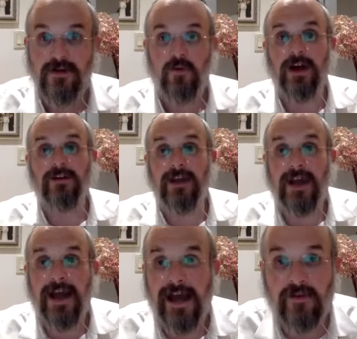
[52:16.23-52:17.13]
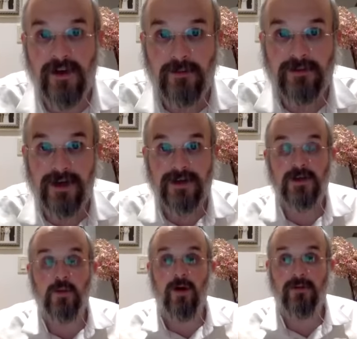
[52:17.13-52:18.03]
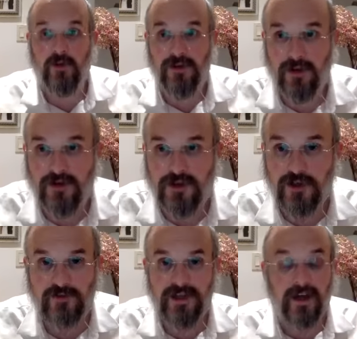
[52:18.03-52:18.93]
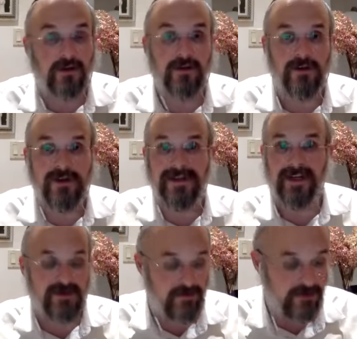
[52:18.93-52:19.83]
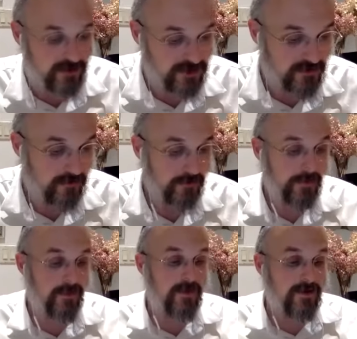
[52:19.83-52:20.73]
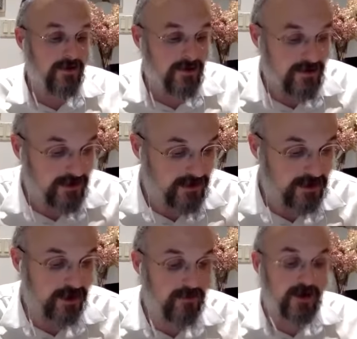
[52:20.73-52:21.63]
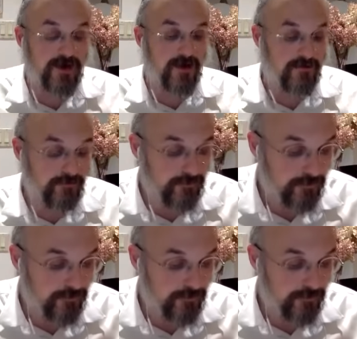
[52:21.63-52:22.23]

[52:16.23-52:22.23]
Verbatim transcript: Why didn't they have an Amatraxin, a wall between the Kodesh Kodeshim and the heichal and the second base of Midrash? Says the Gemara,